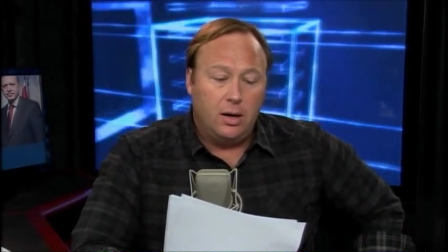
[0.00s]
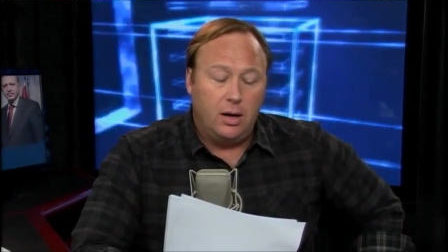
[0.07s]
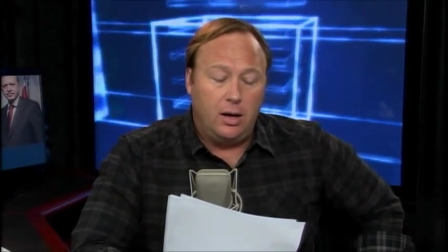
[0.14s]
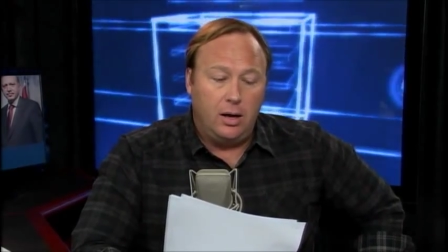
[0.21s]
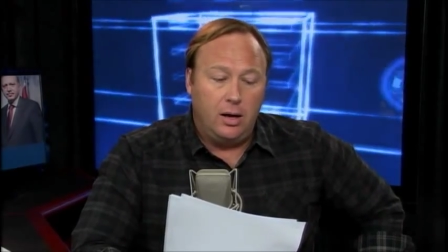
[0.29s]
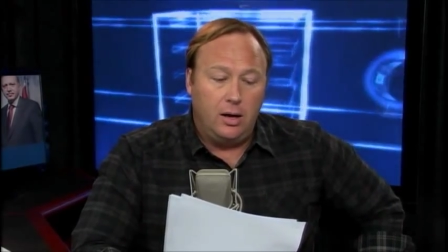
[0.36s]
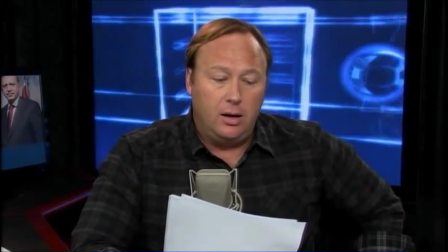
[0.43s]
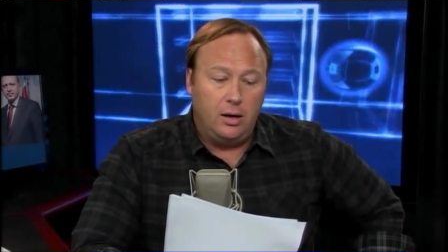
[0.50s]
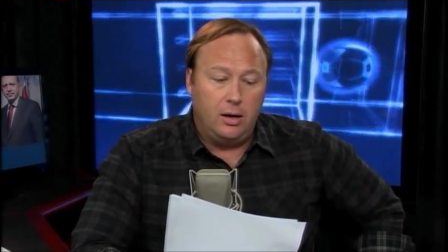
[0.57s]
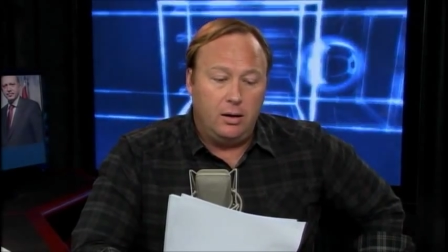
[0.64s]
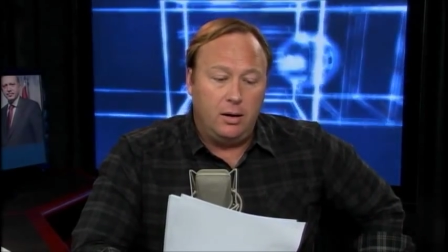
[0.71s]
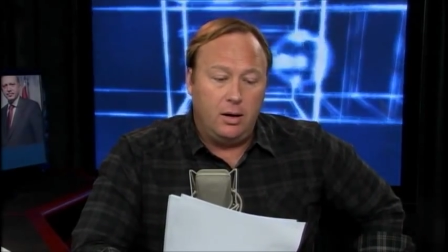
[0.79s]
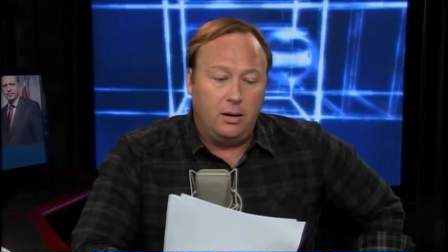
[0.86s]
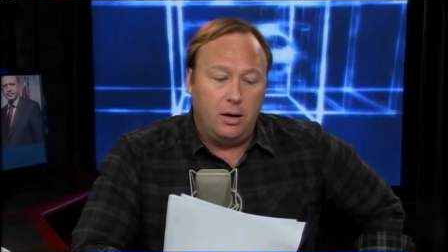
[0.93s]

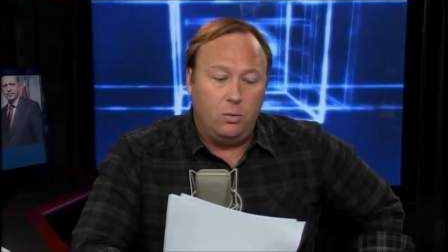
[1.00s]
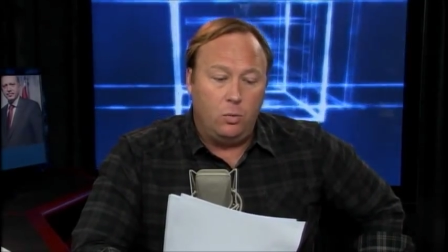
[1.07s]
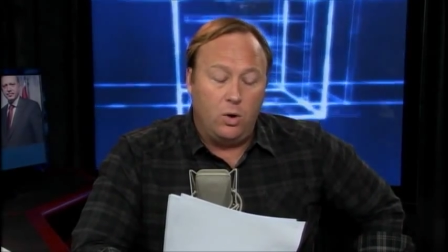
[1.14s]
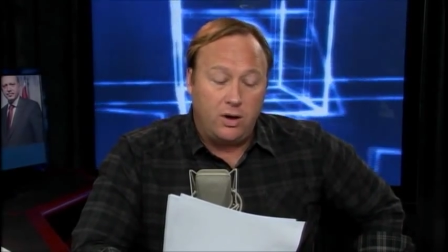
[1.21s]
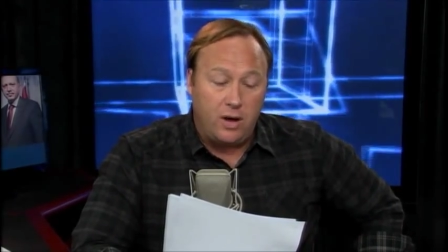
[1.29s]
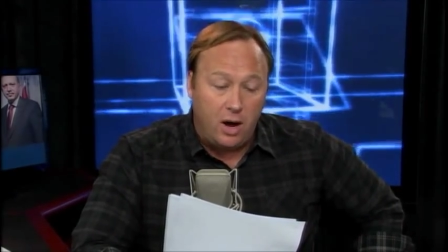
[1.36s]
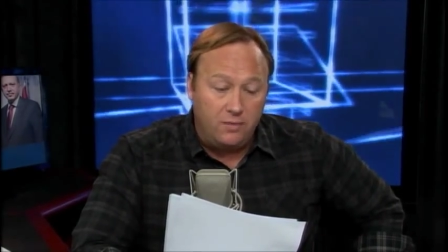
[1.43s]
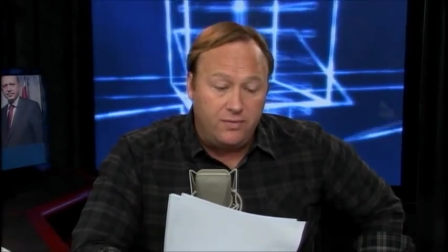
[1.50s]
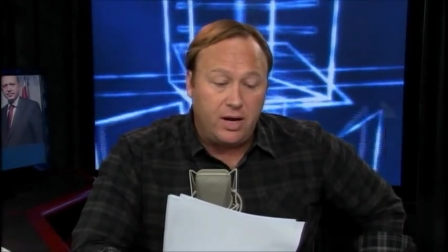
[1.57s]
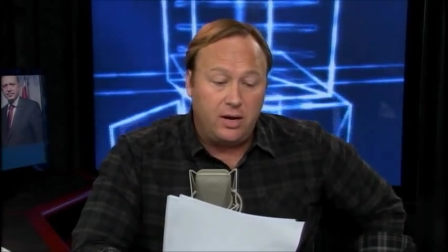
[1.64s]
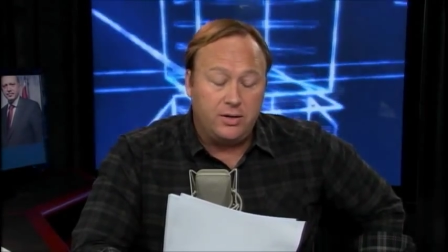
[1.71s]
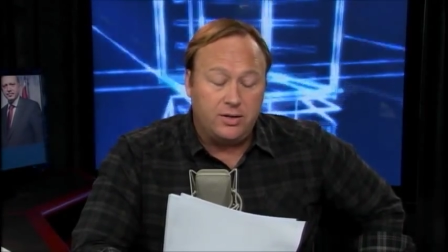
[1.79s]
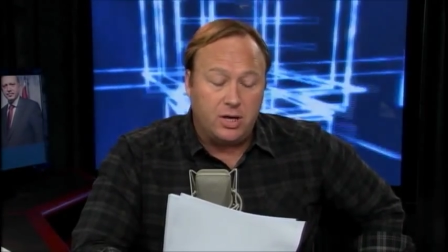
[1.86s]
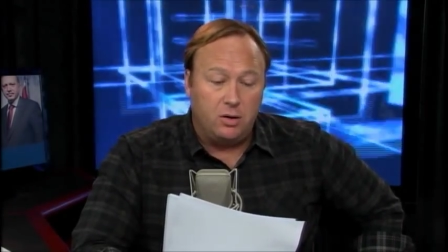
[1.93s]
Wachovia
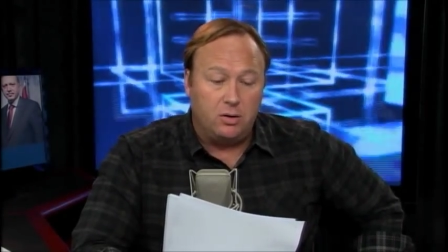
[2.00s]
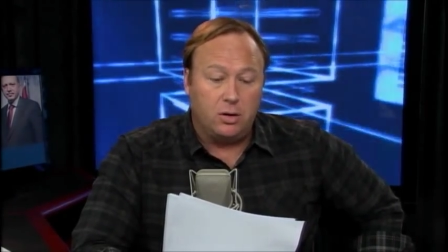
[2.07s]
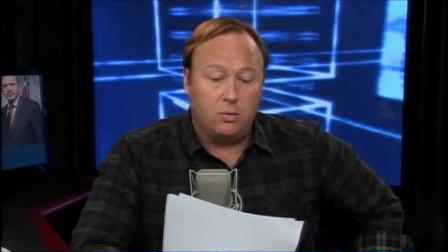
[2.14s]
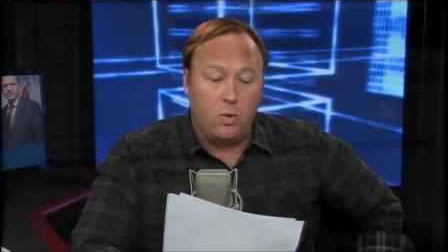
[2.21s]
and its owner,